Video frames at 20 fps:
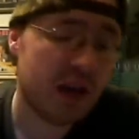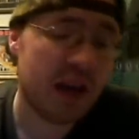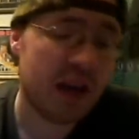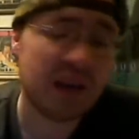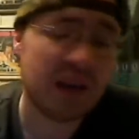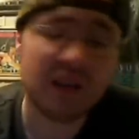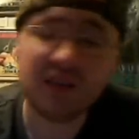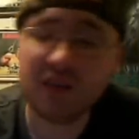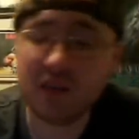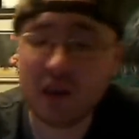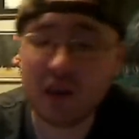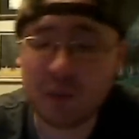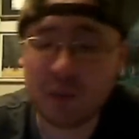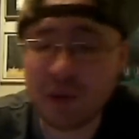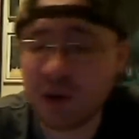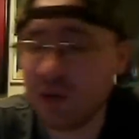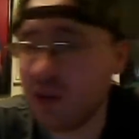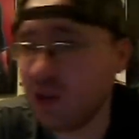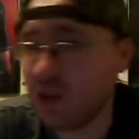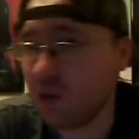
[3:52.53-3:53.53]
And
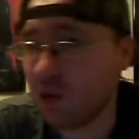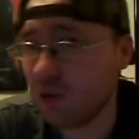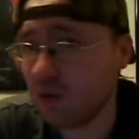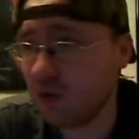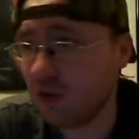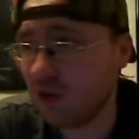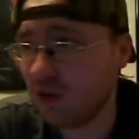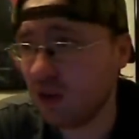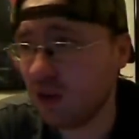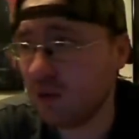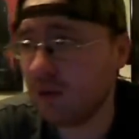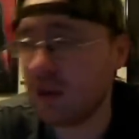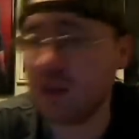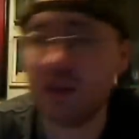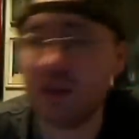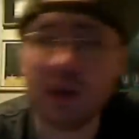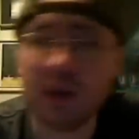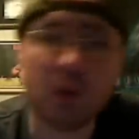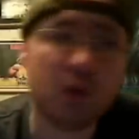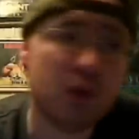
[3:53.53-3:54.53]
apparently there were stuff
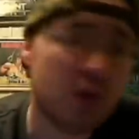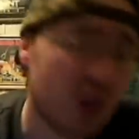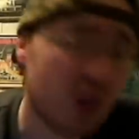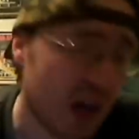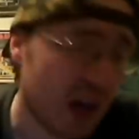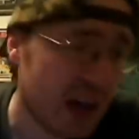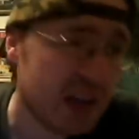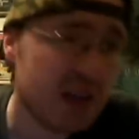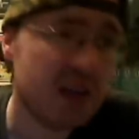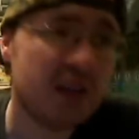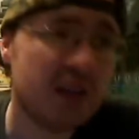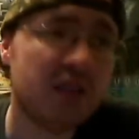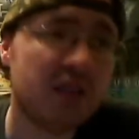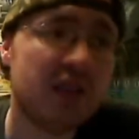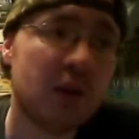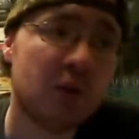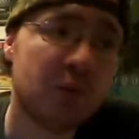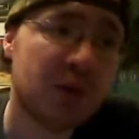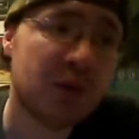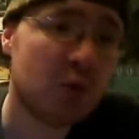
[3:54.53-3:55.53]
like they would light it,
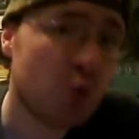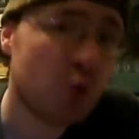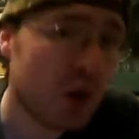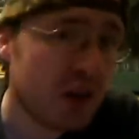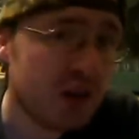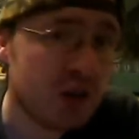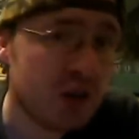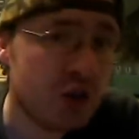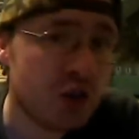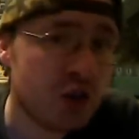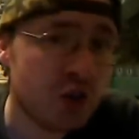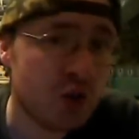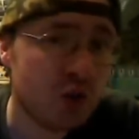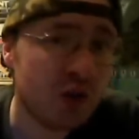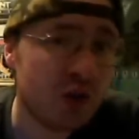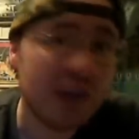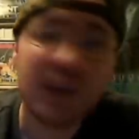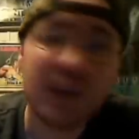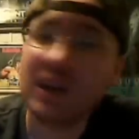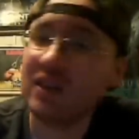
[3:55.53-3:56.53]
they would be ready to
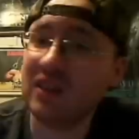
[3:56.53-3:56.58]
shoot,